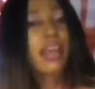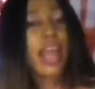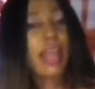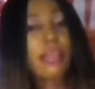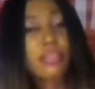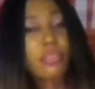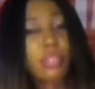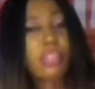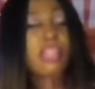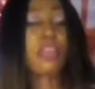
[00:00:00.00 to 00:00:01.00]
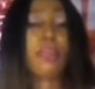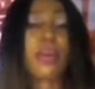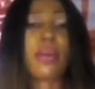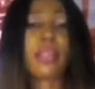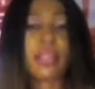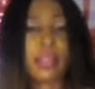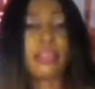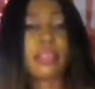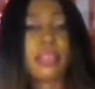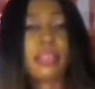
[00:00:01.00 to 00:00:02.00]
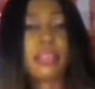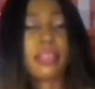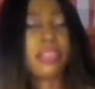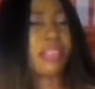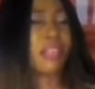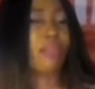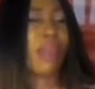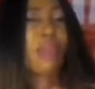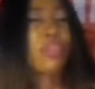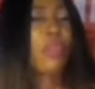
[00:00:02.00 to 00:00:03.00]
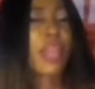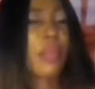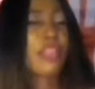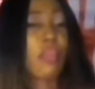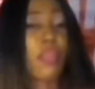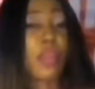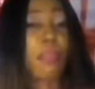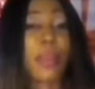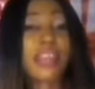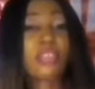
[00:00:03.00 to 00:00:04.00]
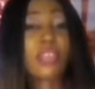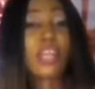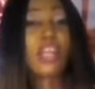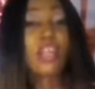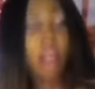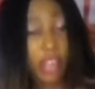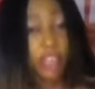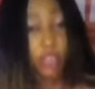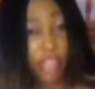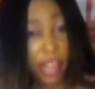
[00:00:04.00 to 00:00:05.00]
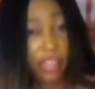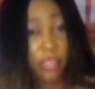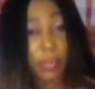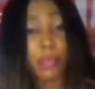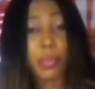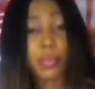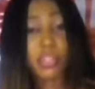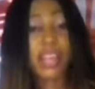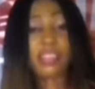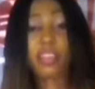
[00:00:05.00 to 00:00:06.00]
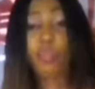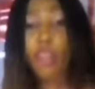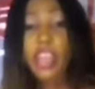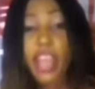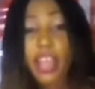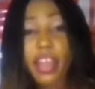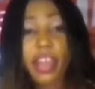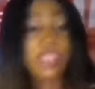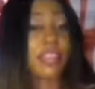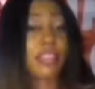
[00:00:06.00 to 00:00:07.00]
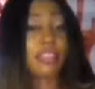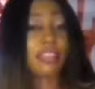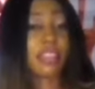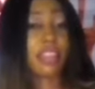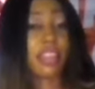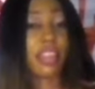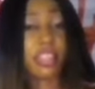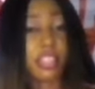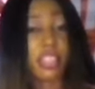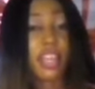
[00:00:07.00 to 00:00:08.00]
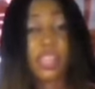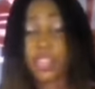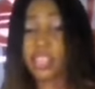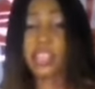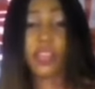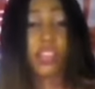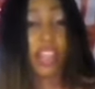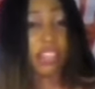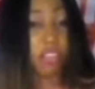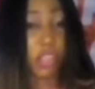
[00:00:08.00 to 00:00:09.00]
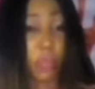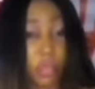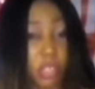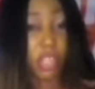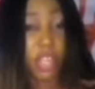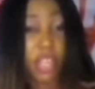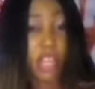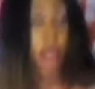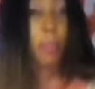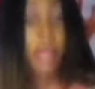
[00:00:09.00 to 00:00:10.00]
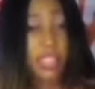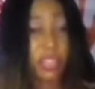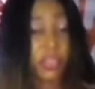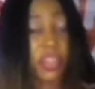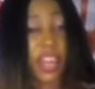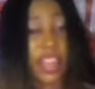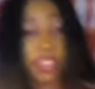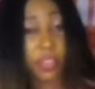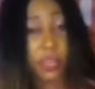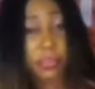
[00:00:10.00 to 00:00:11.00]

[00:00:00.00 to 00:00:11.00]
I totally support this. Why would you be keeping someone for the past, 2 years, but the proposal has taken 1 year, and she hasn't said anything. She hasn't given you any response. Not positive, not negative.